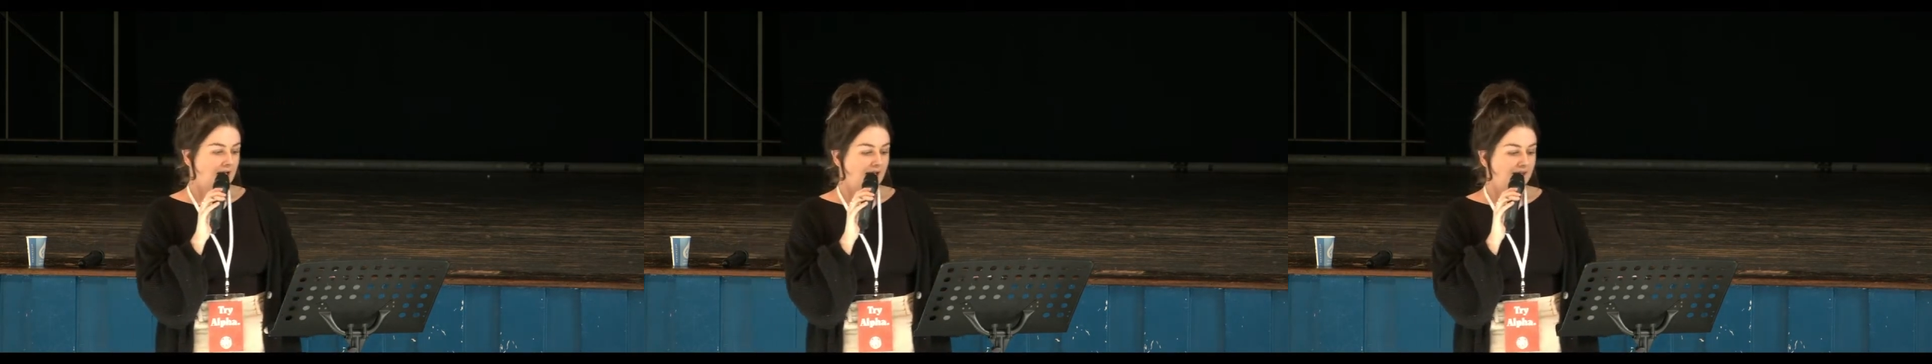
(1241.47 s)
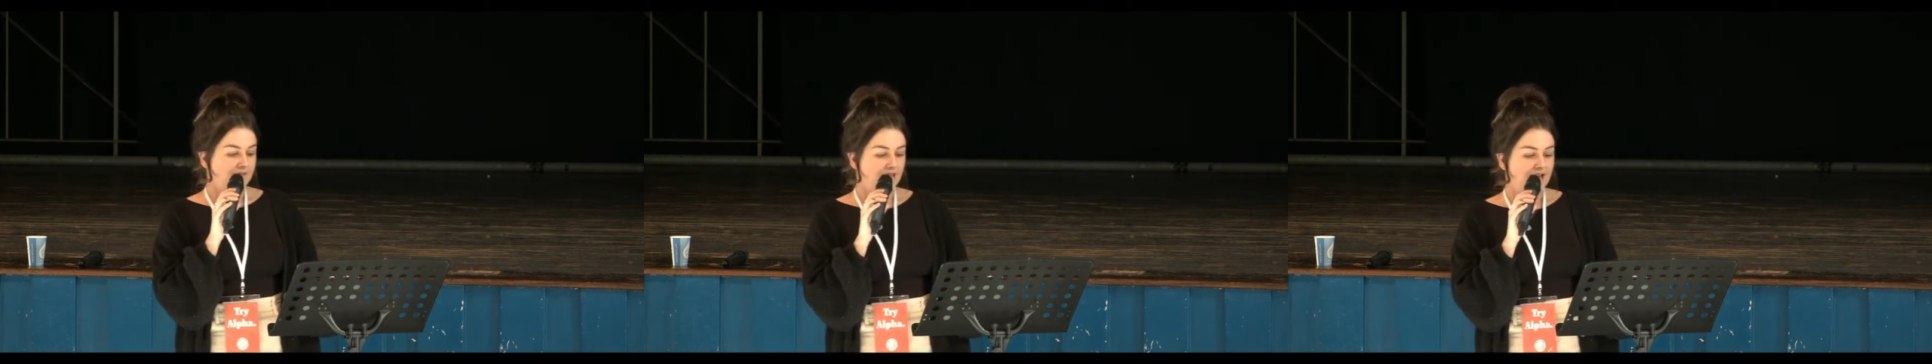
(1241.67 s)

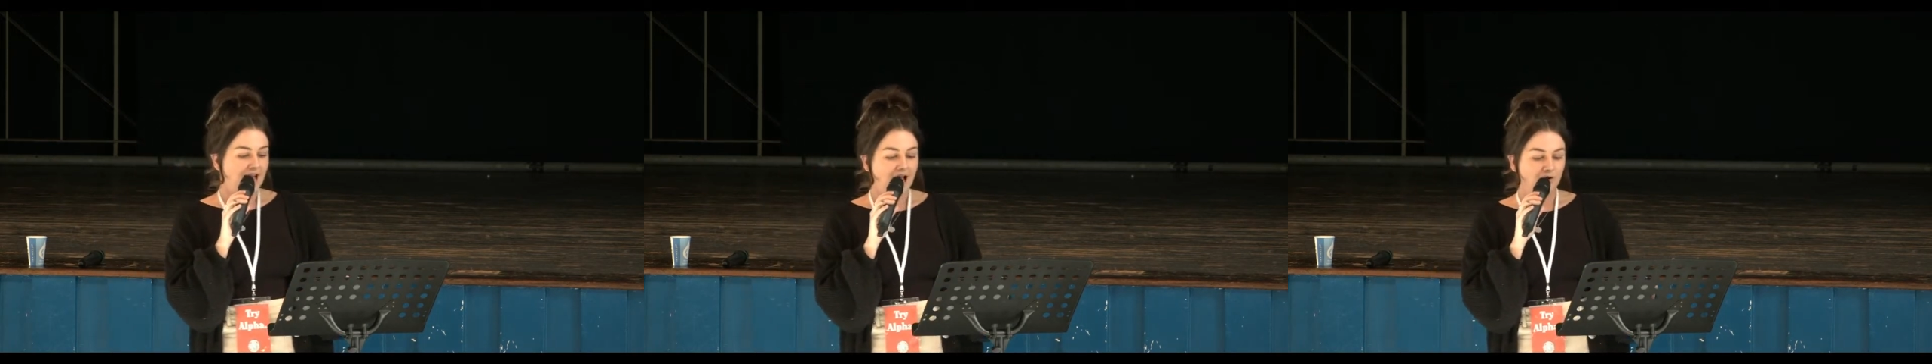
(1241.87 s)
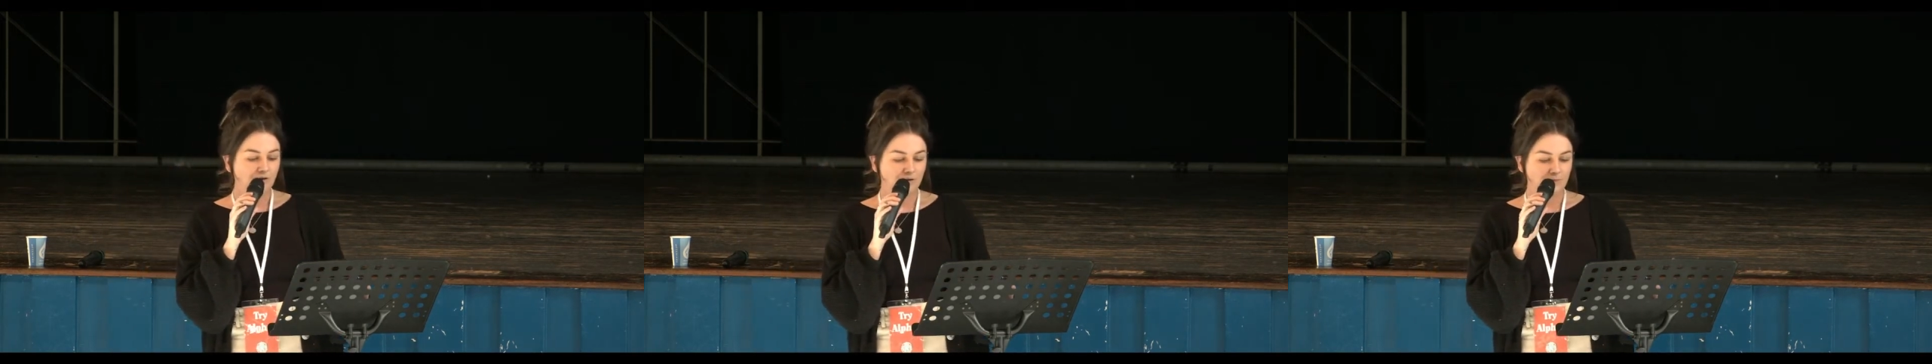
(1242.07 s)
And then
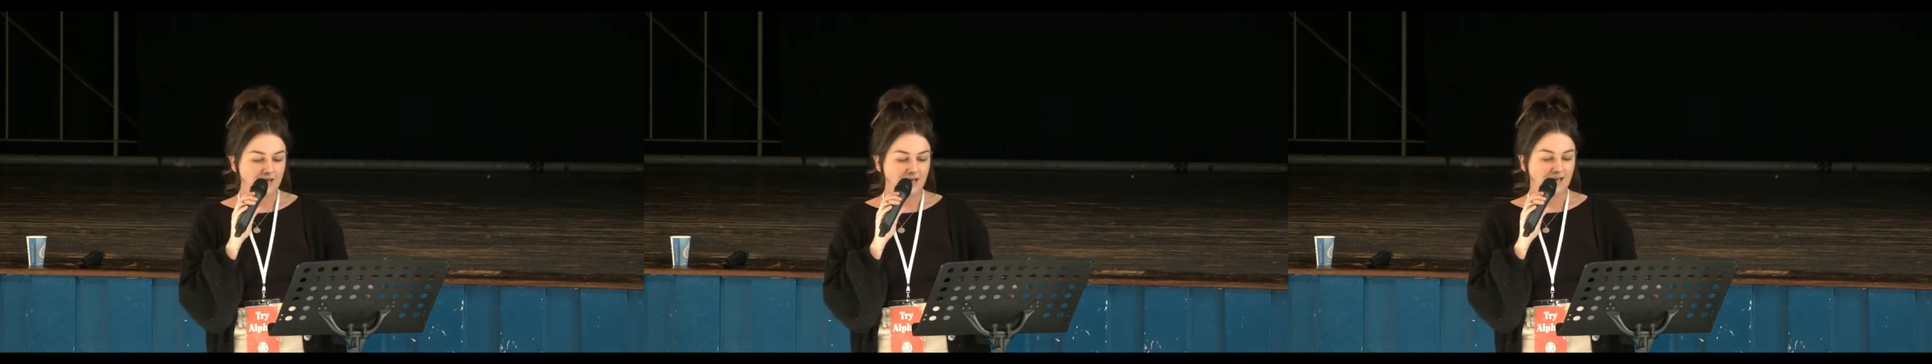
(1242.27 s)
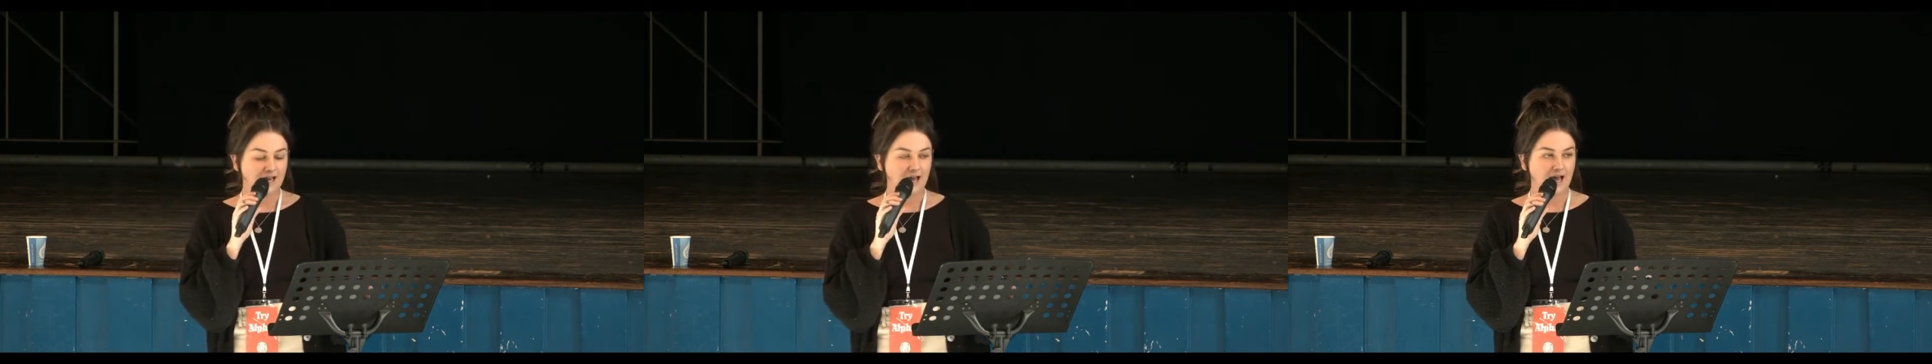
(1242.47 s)
how can
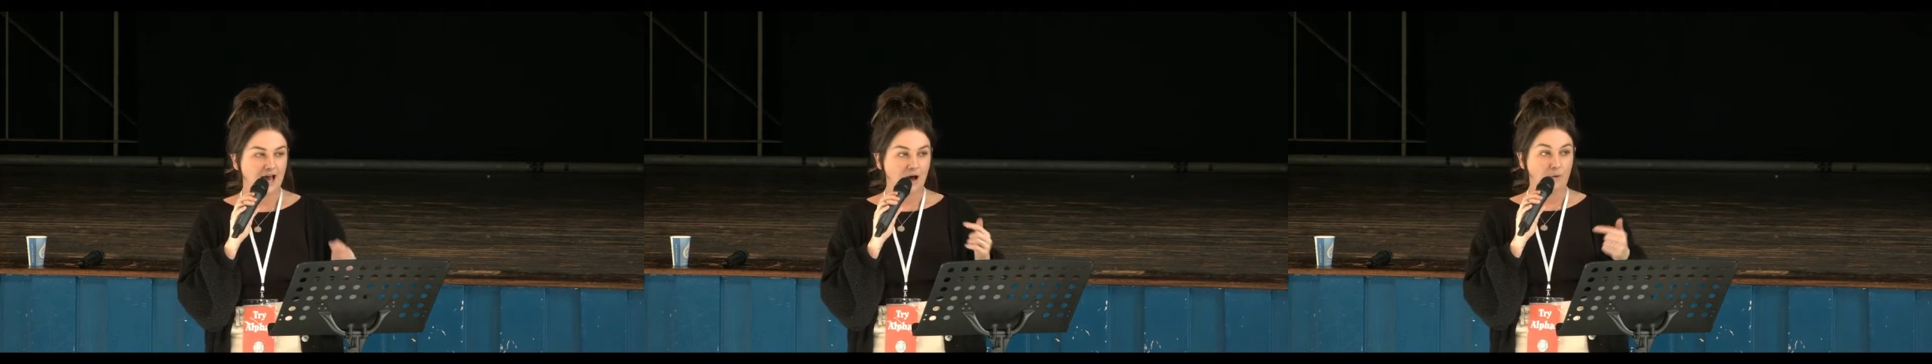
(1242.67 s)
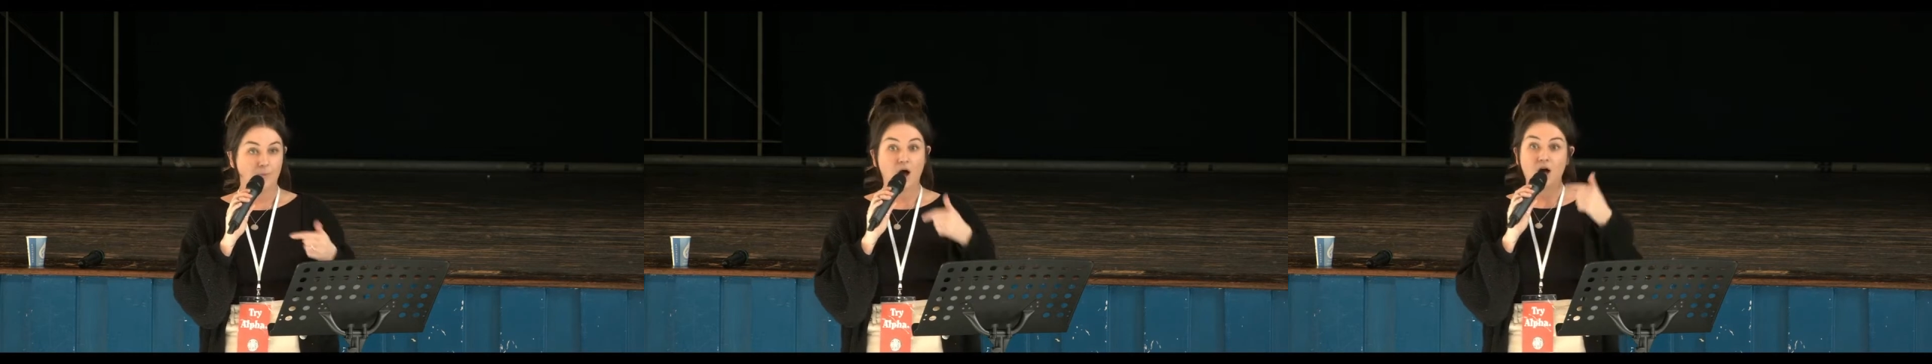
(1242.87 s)
we enc-
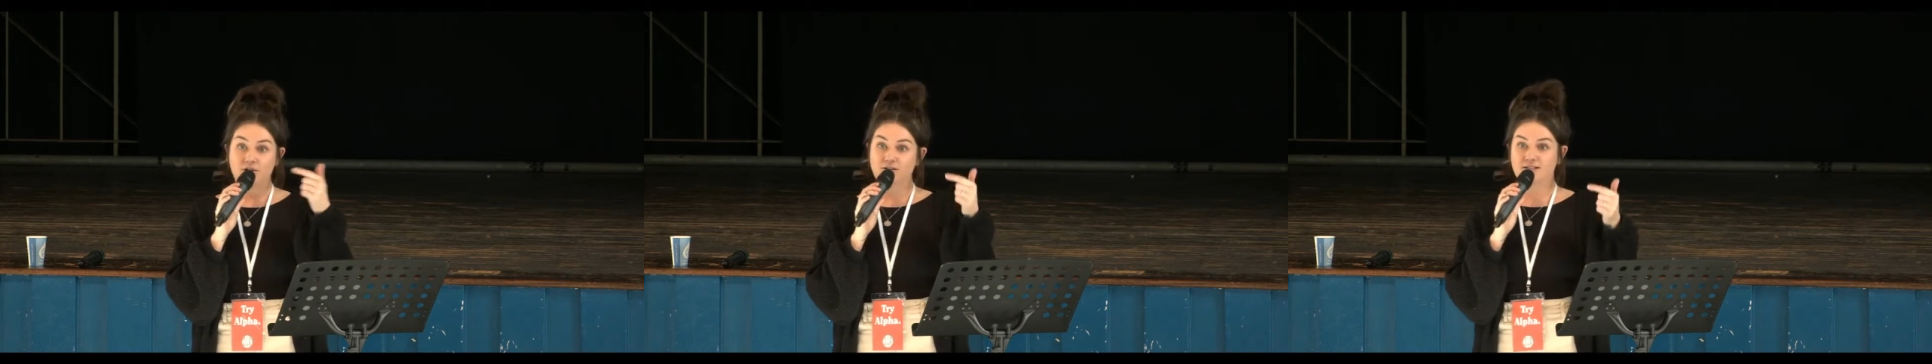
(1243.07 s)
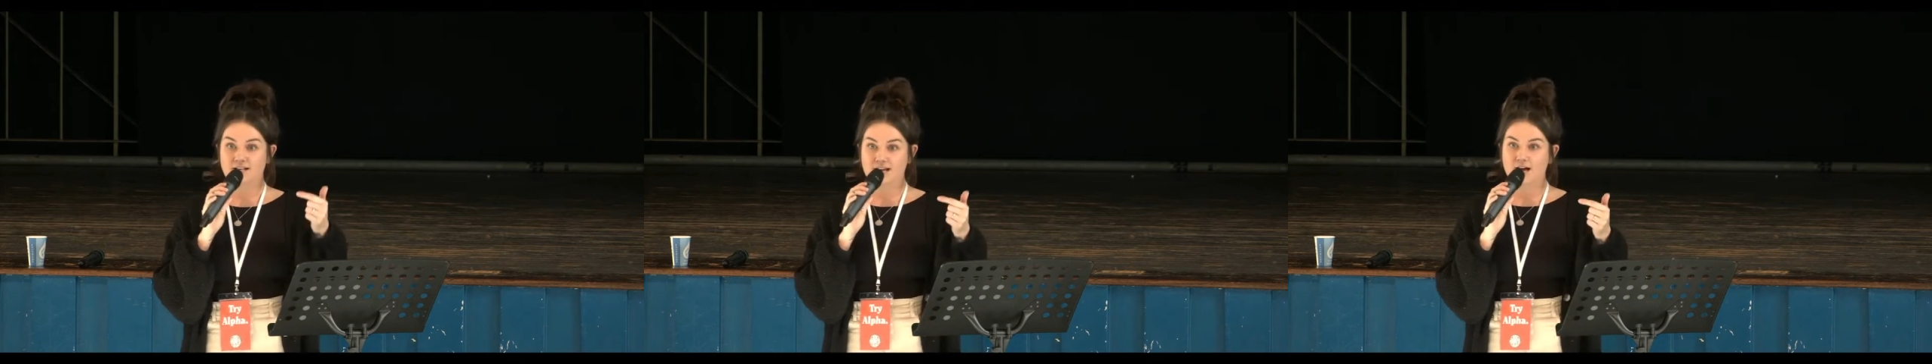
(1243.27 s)
help
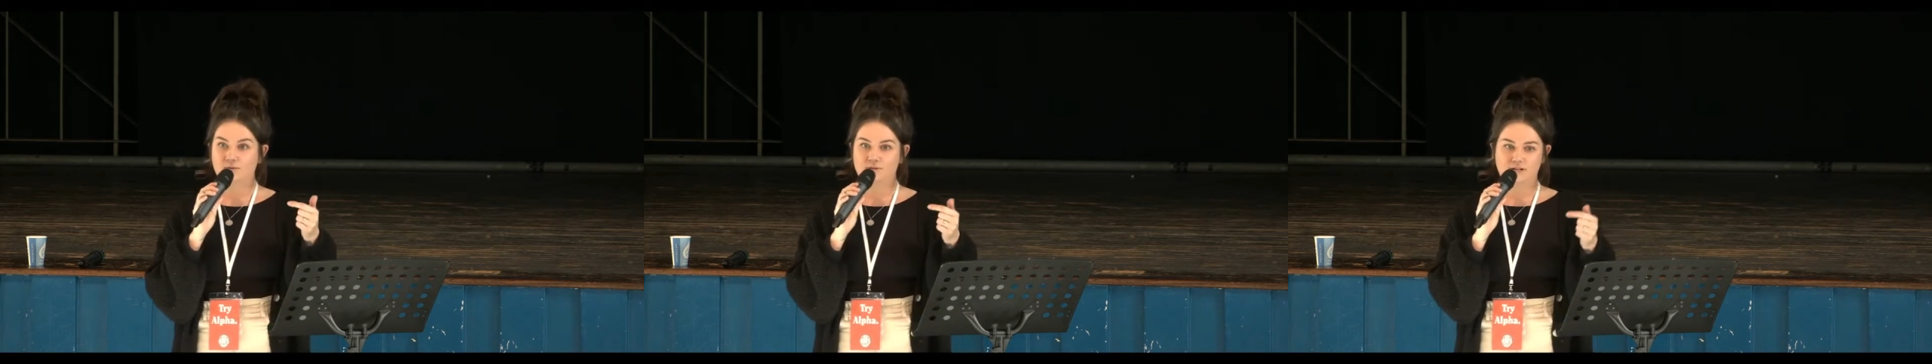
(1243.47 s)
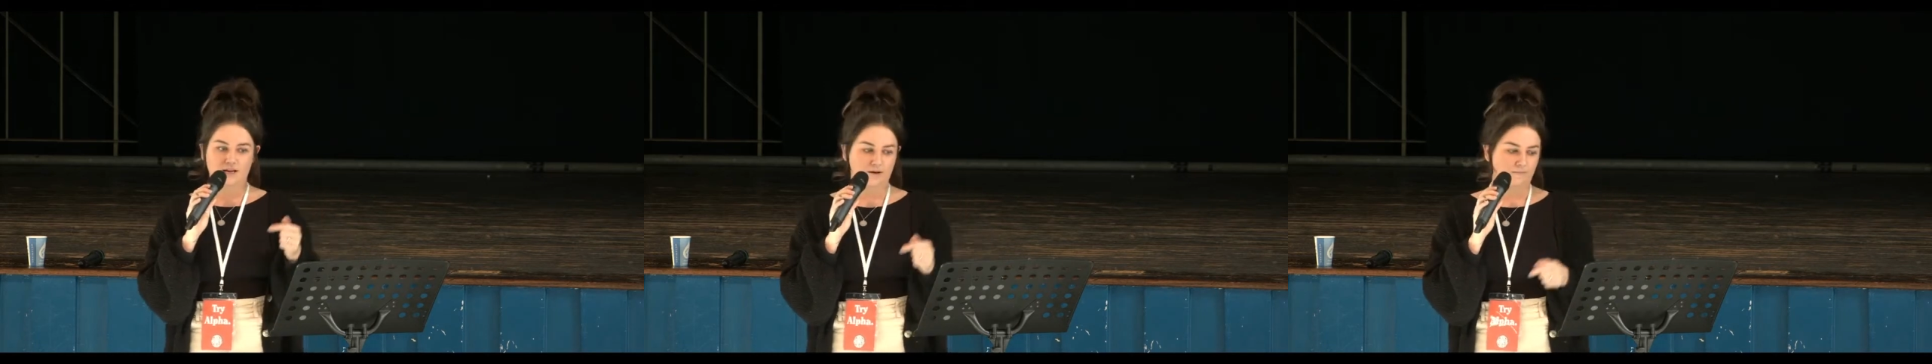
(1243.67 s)
others
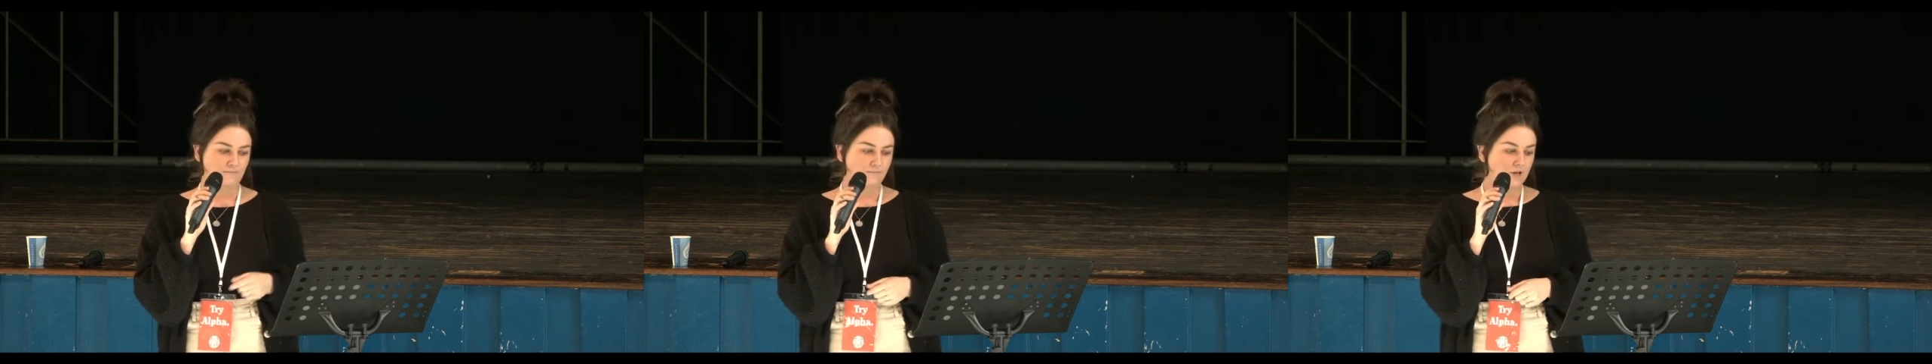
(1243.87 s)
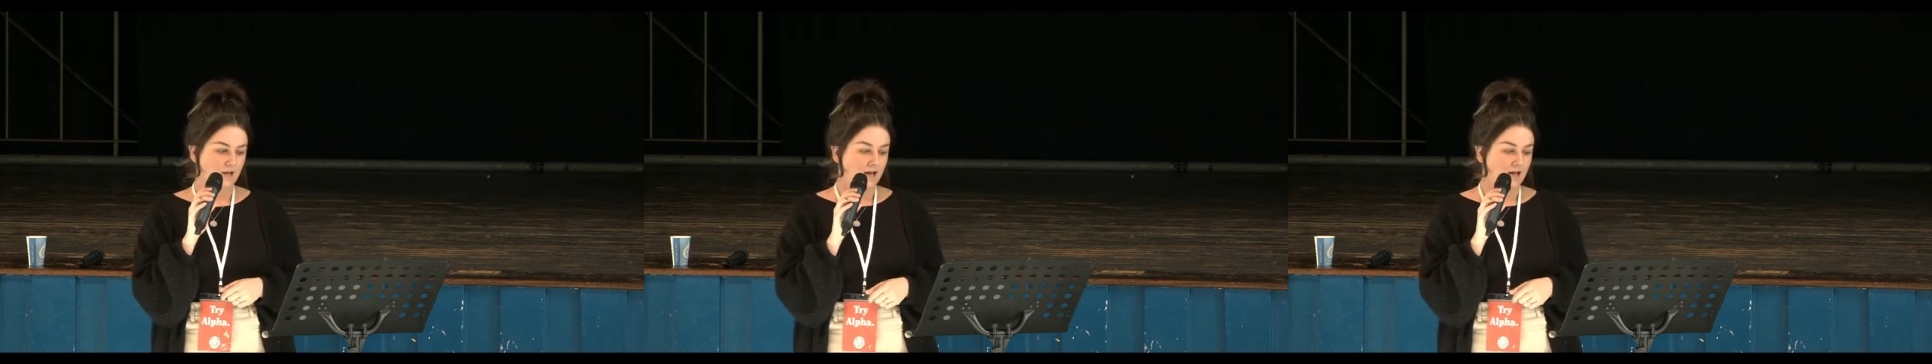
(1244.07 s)
encounter Him?